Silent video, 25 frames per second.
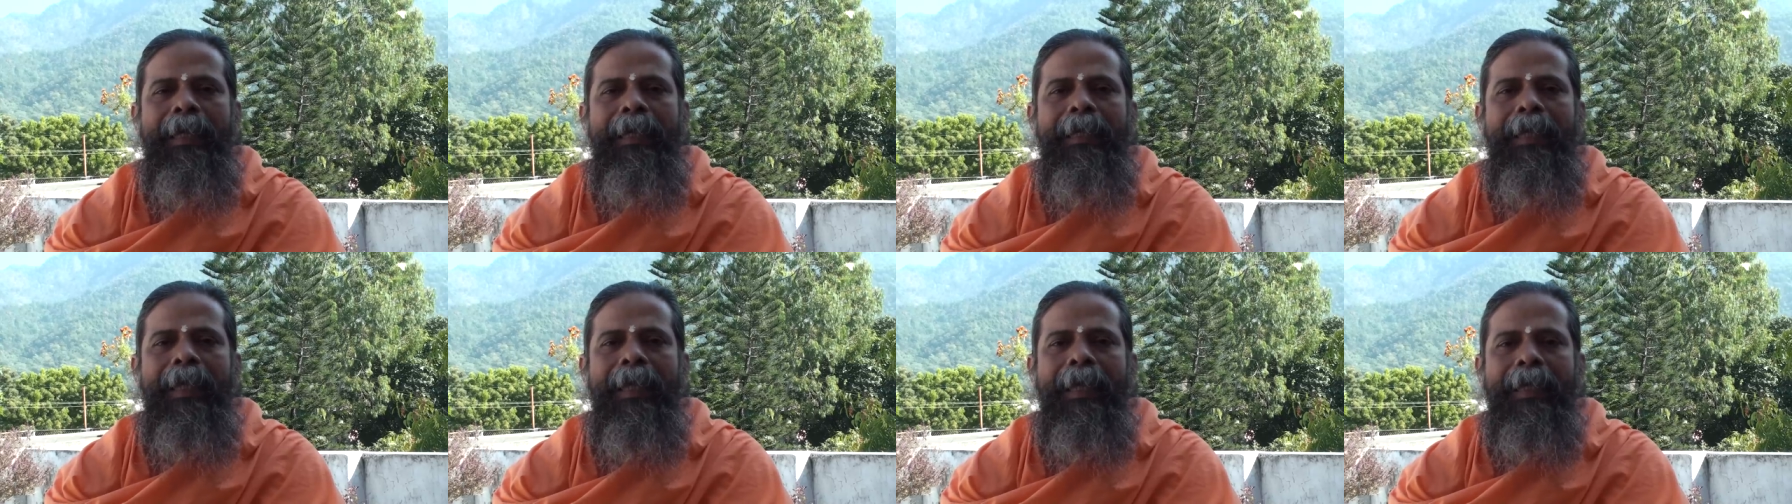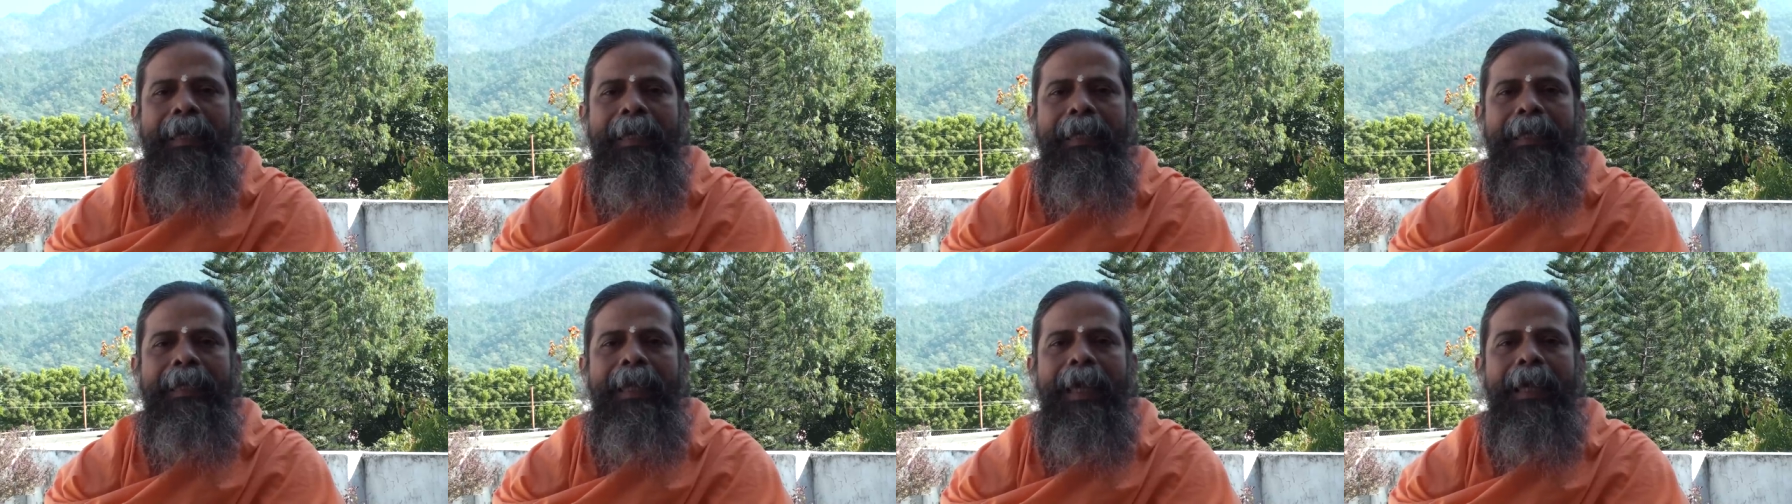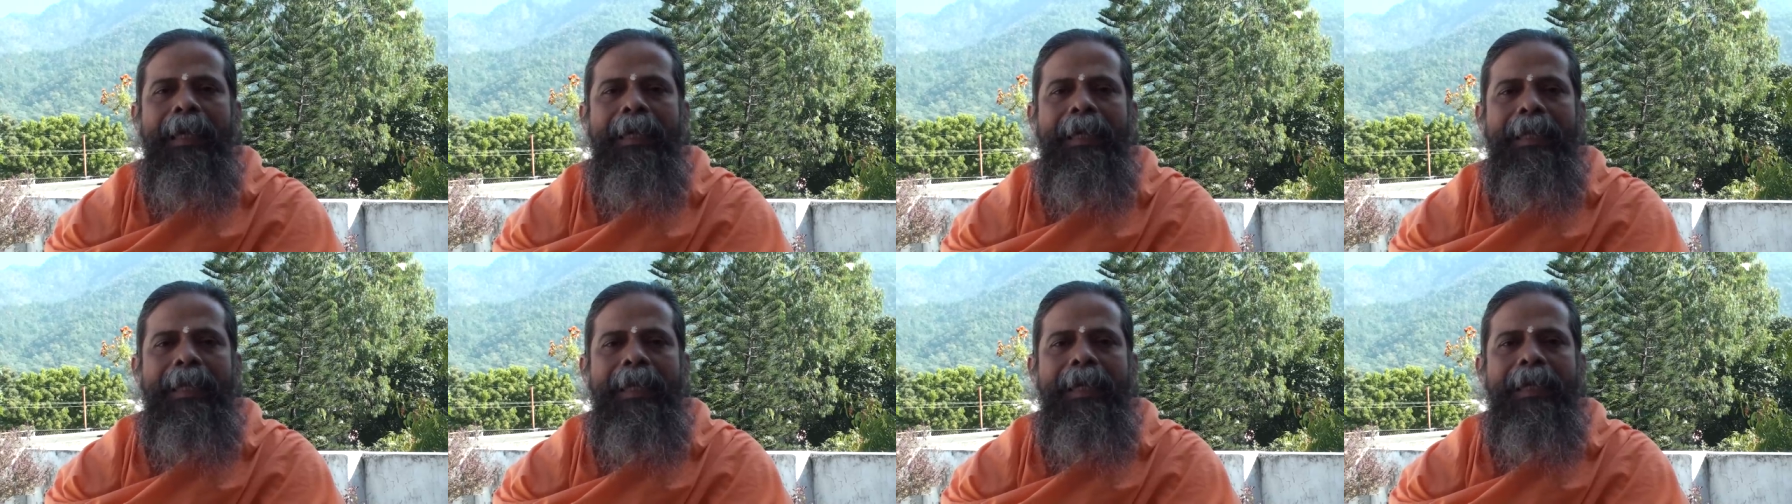and
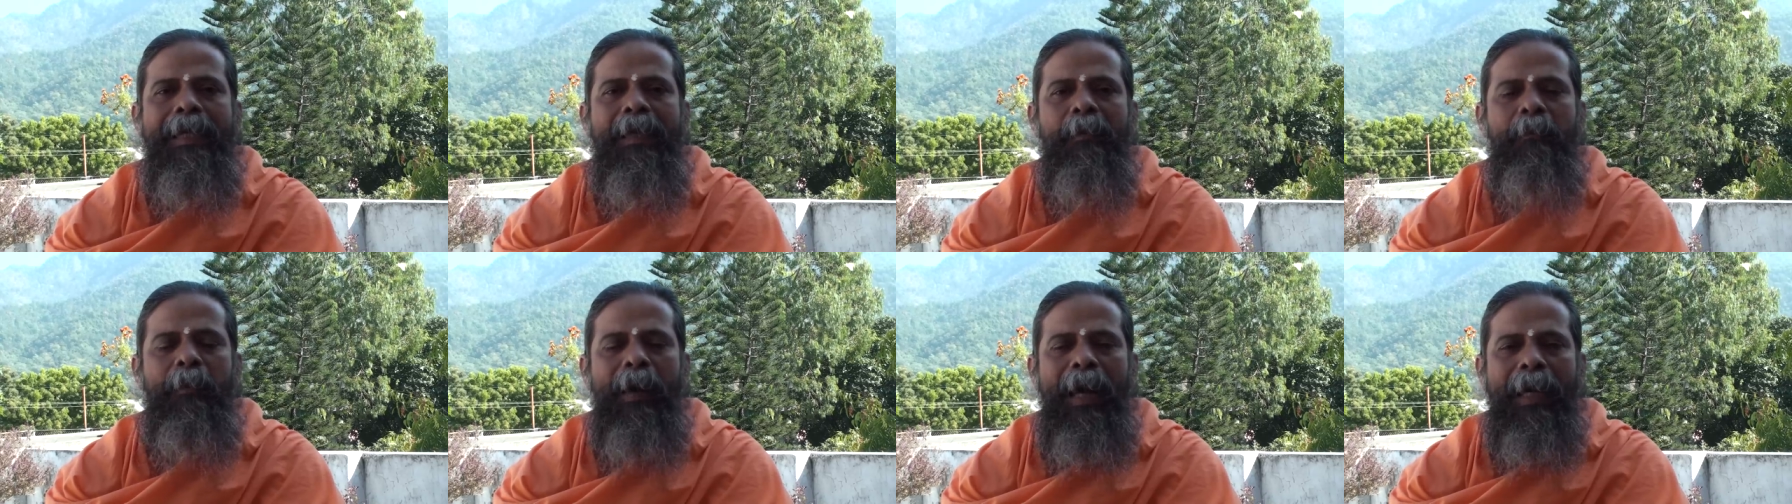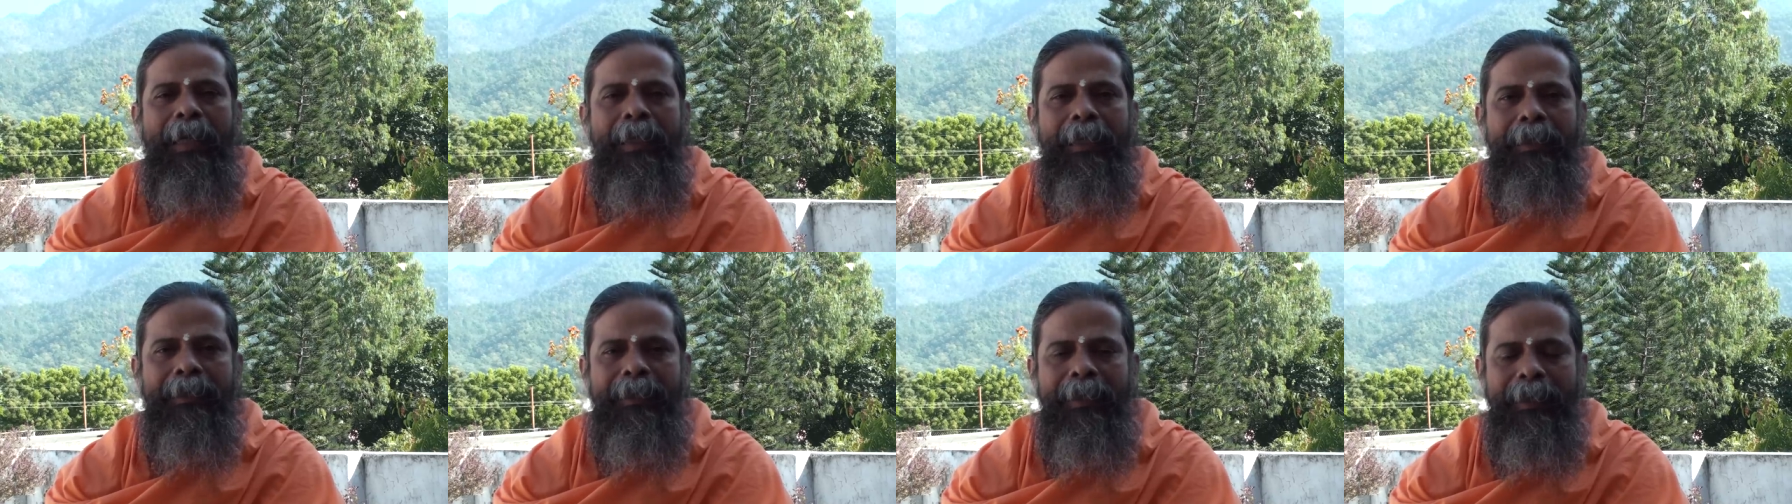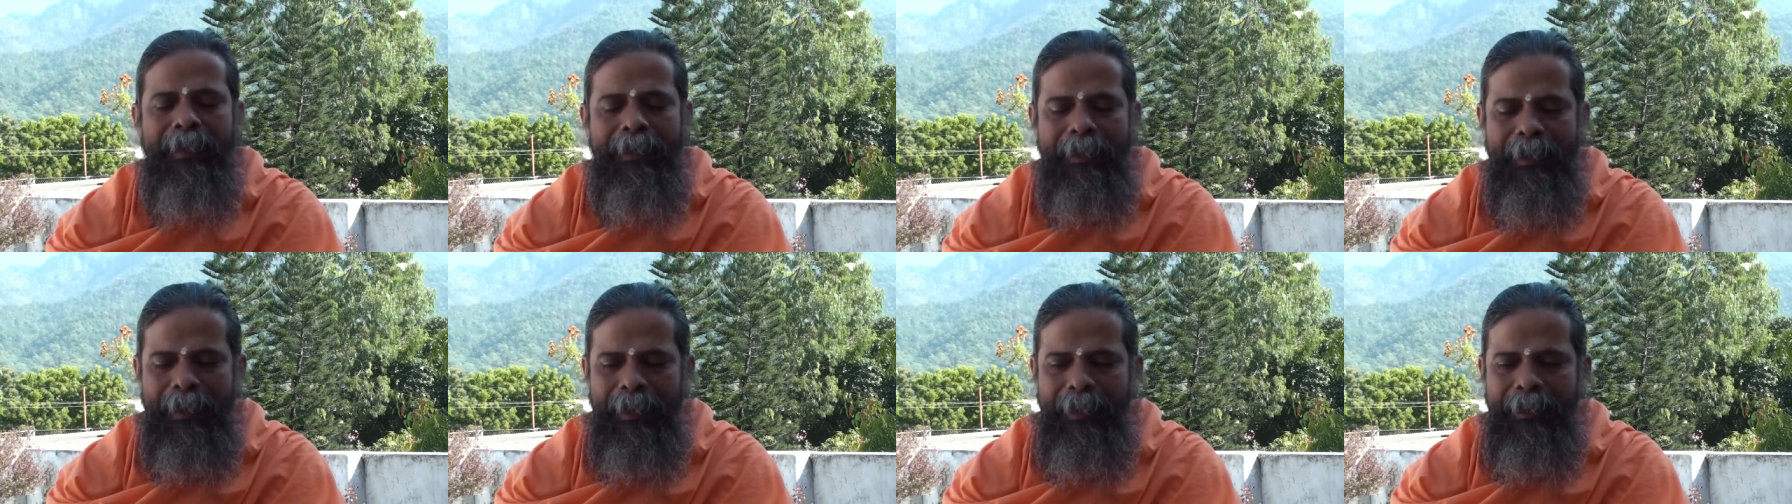again
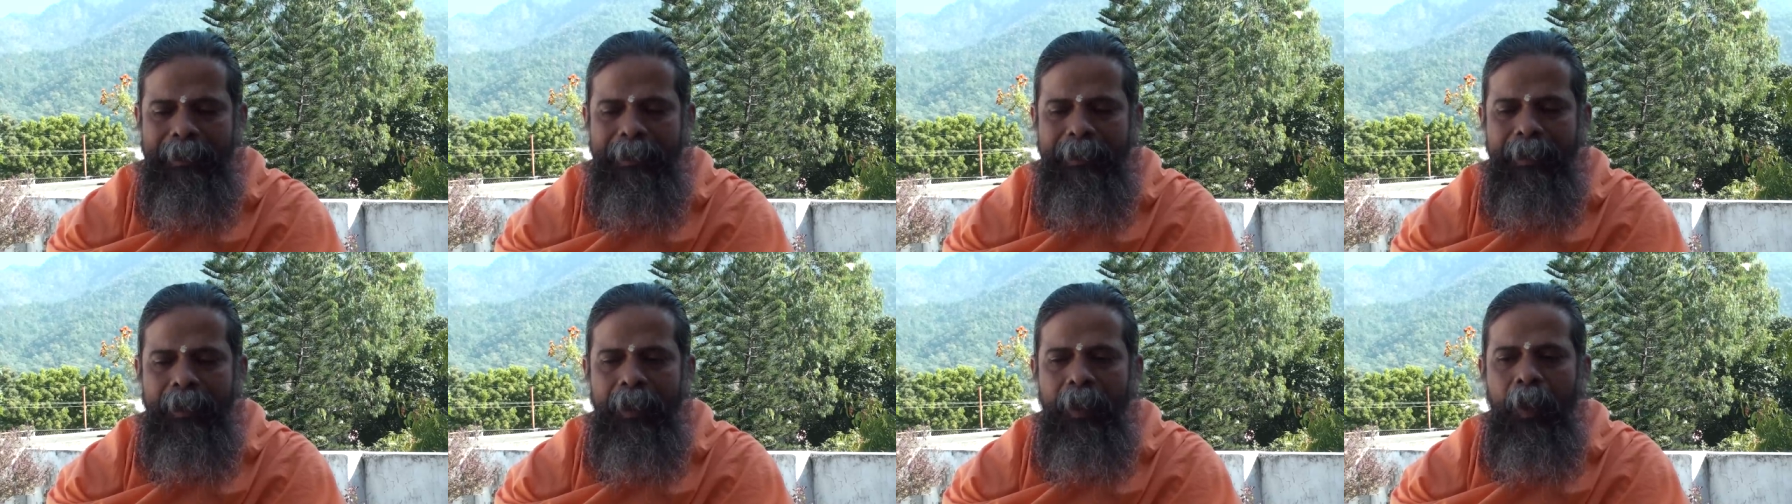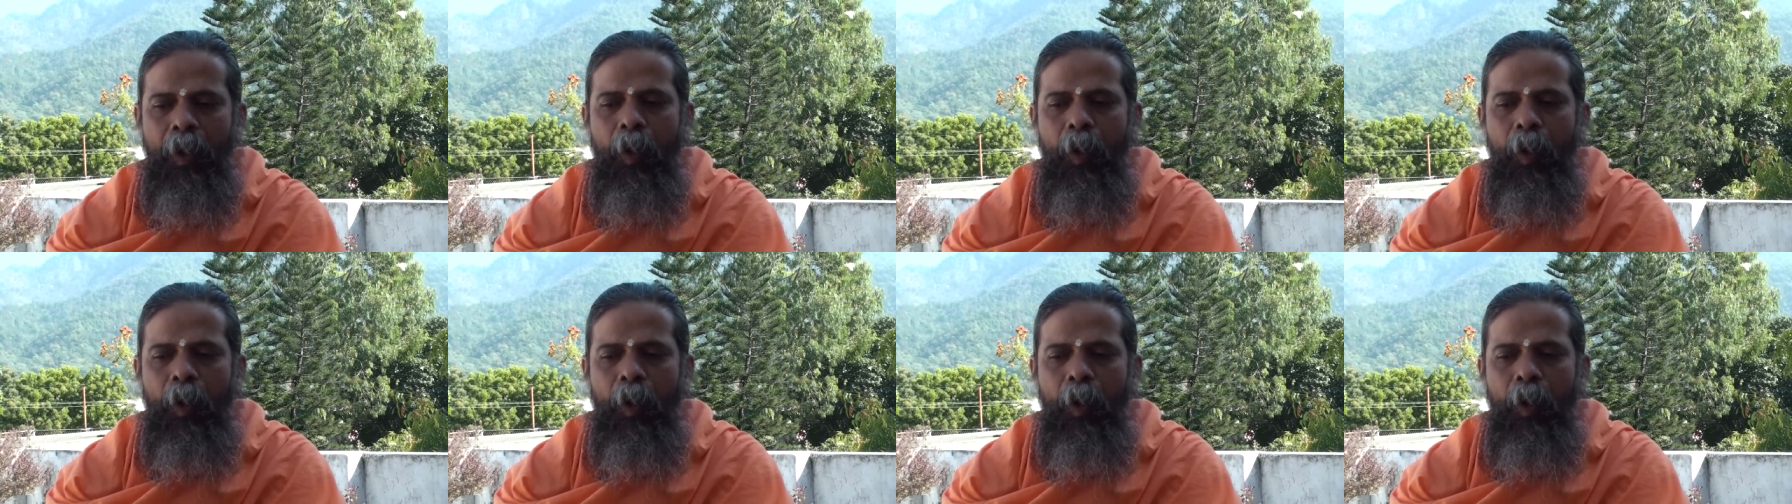practicing this,